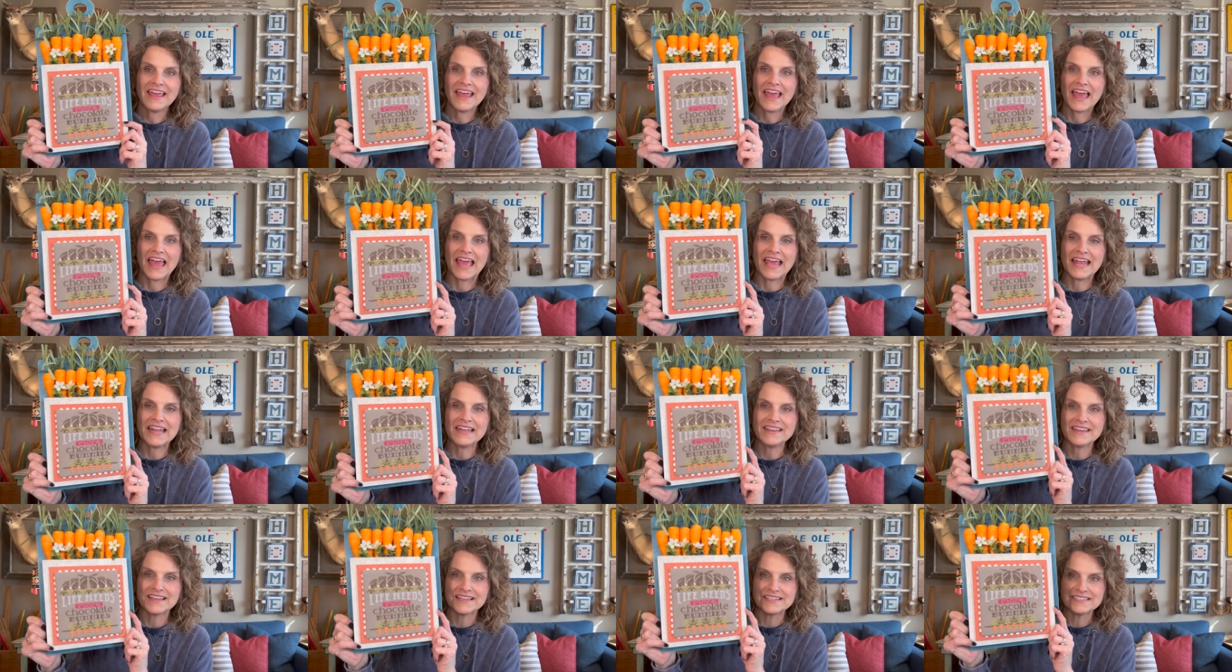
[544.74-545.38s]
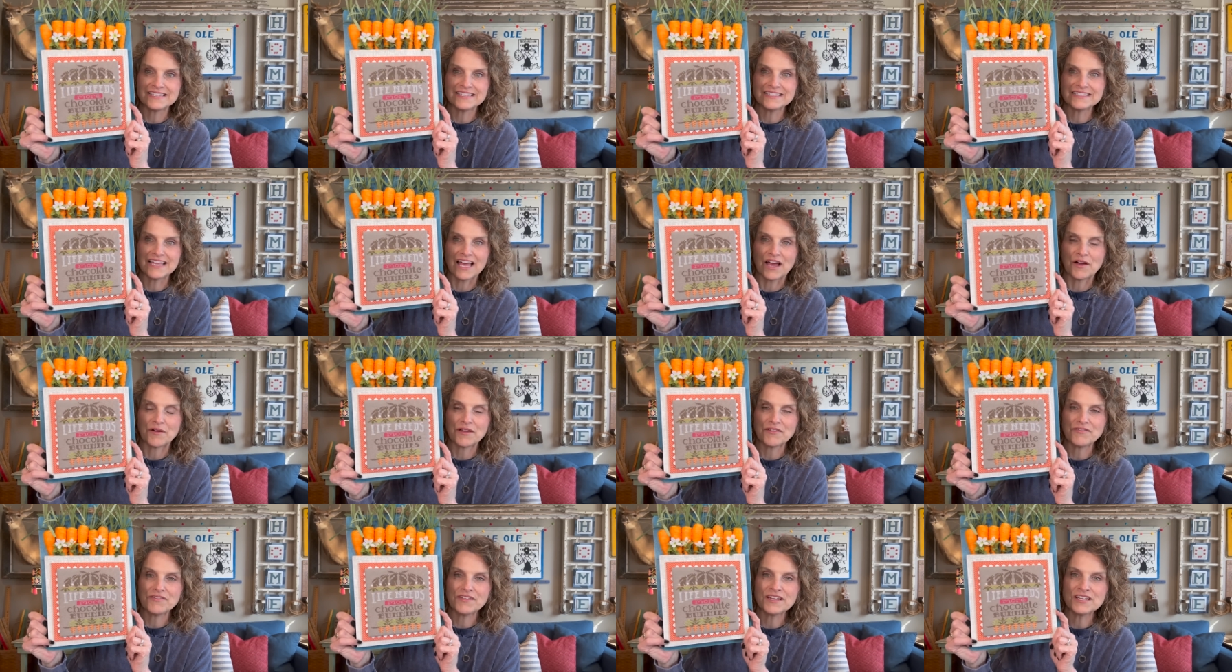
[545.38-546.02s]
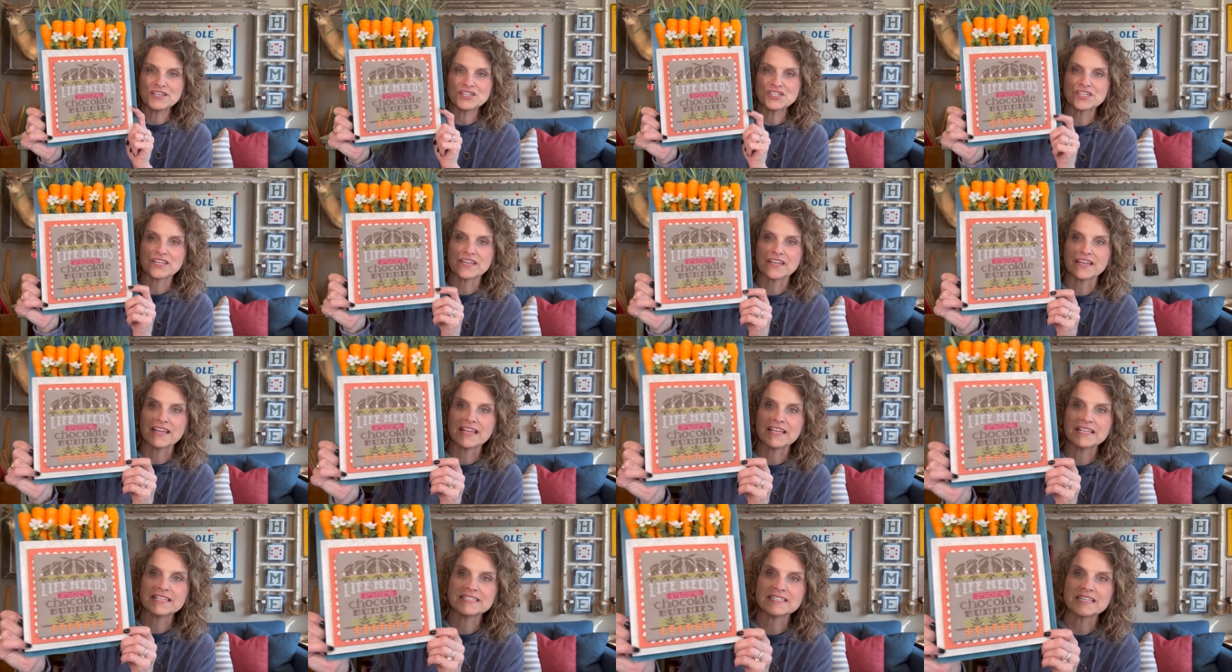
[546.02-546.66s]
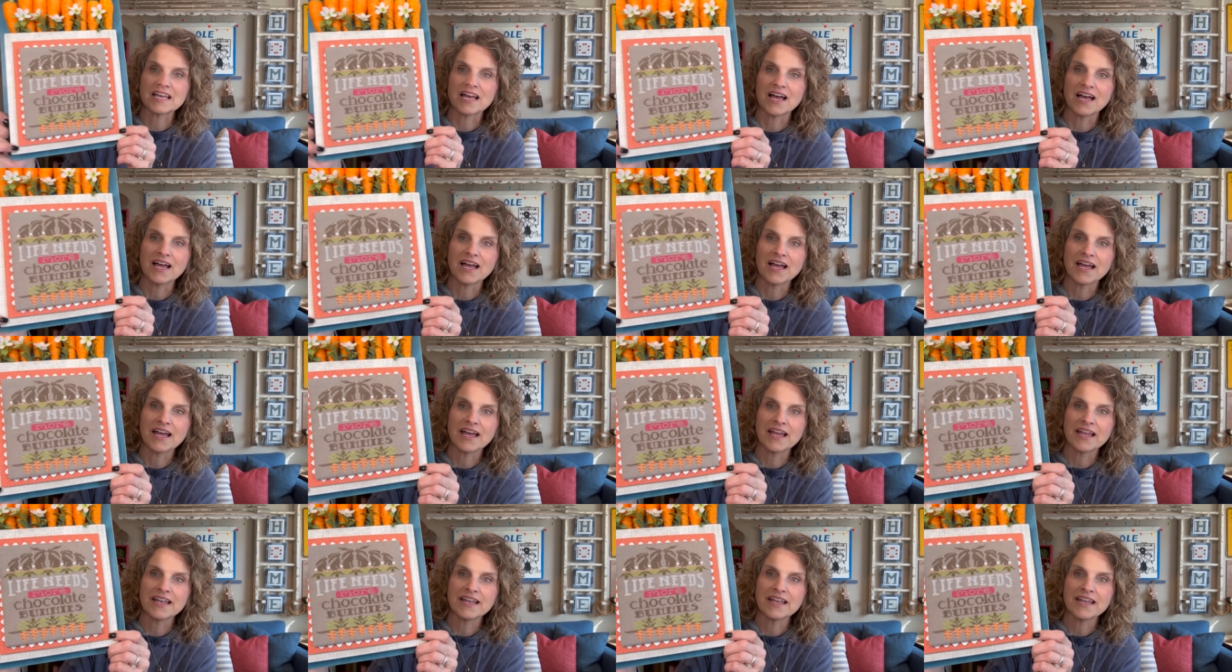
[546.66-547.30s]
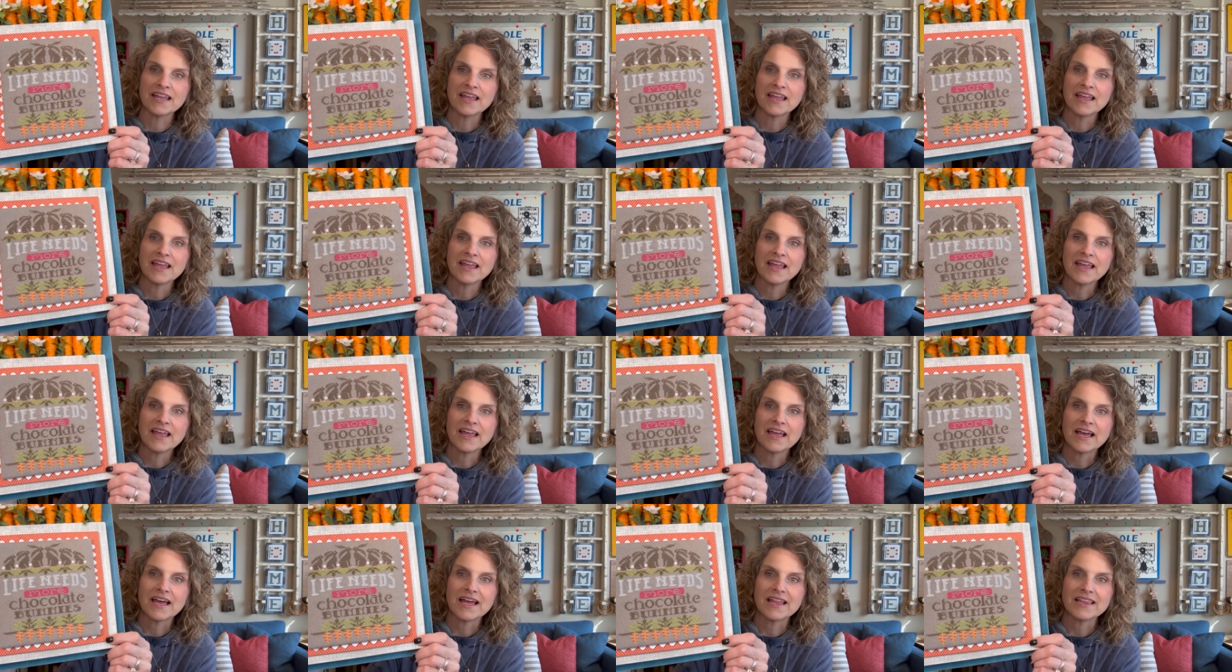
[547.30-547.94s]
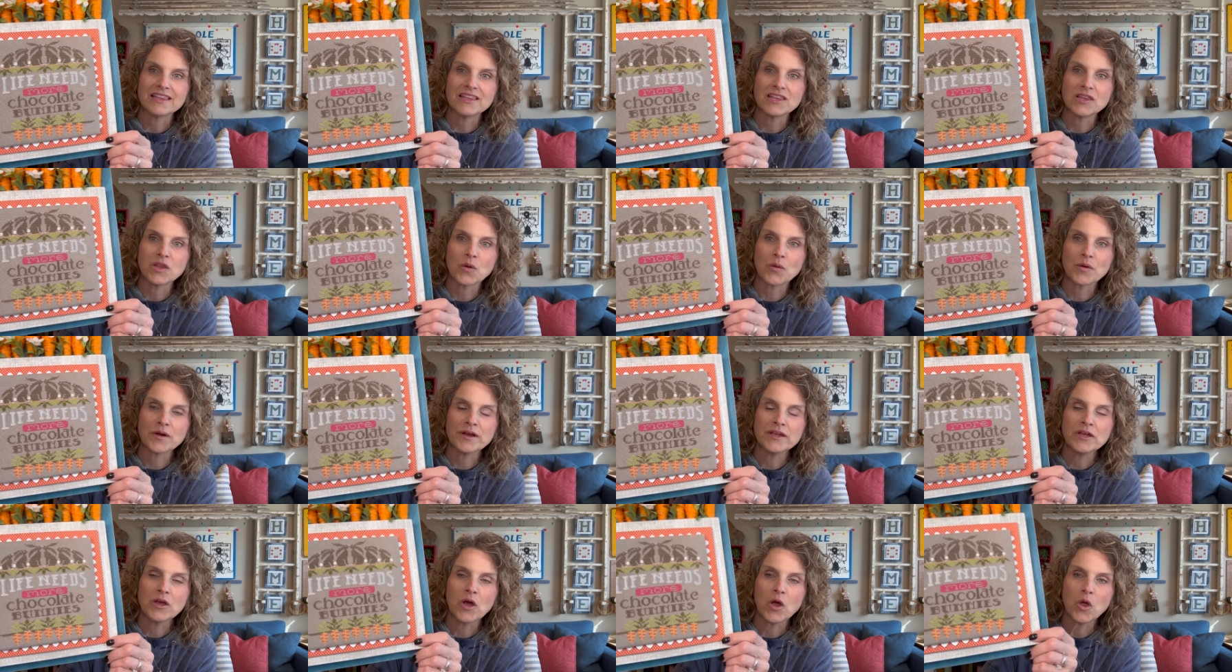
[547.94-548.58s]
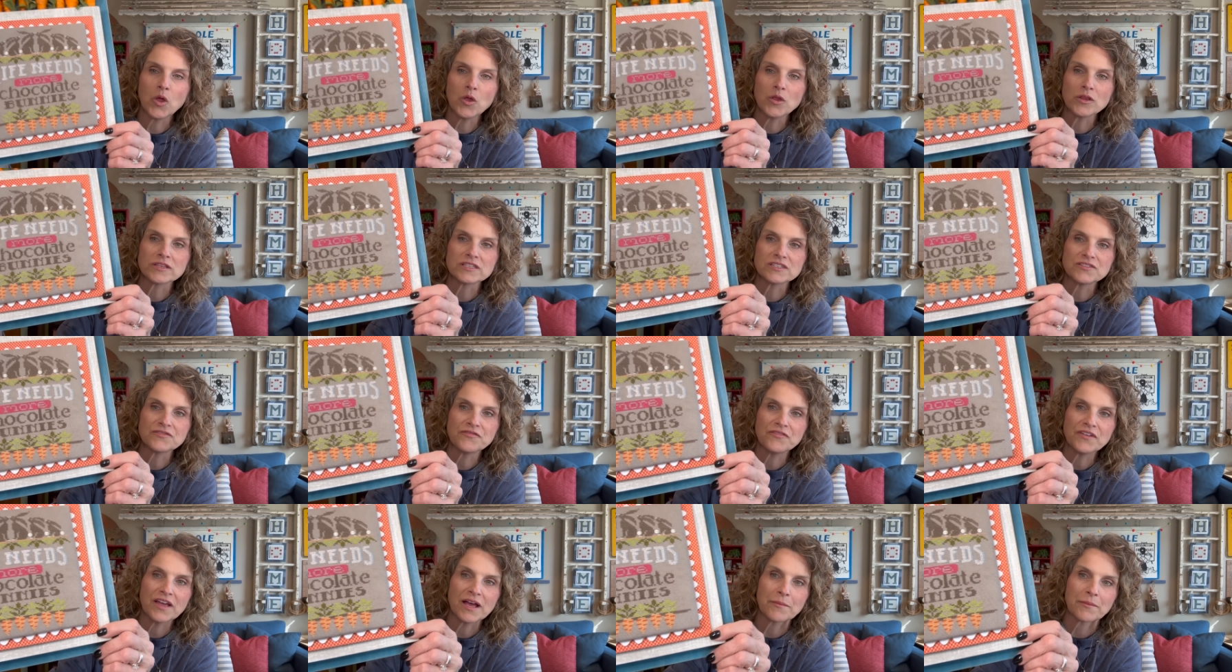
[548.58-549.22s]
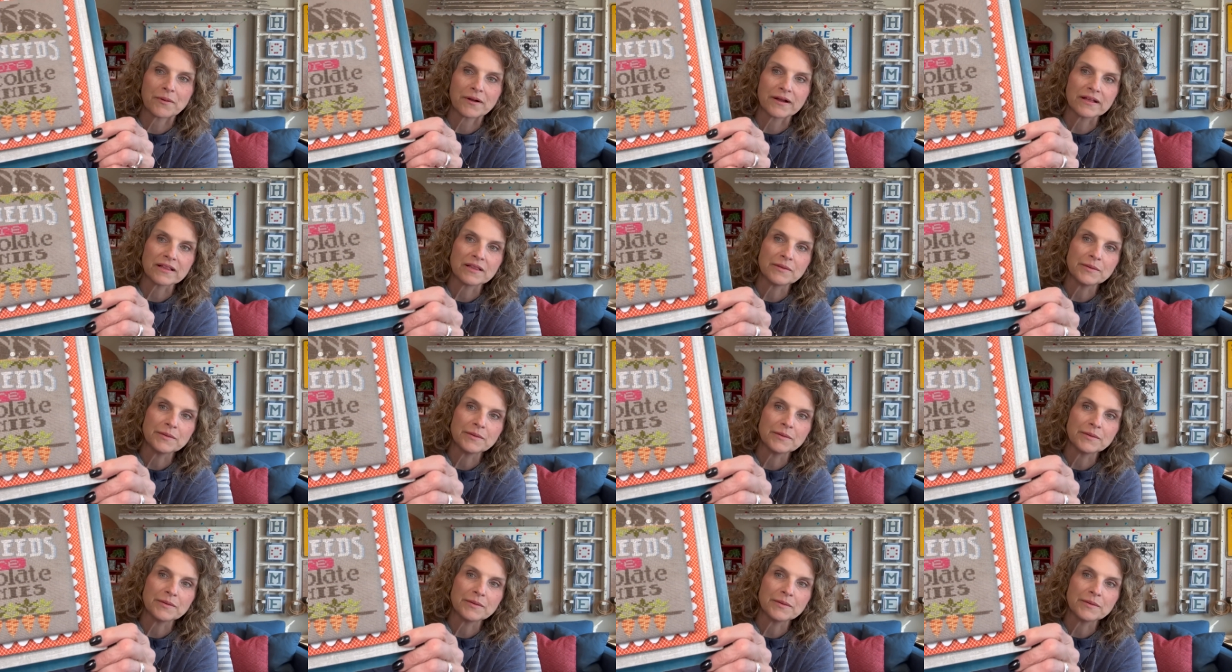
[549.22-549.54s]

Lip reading: And this is how I finished it. It's on Lori Holt's fabric.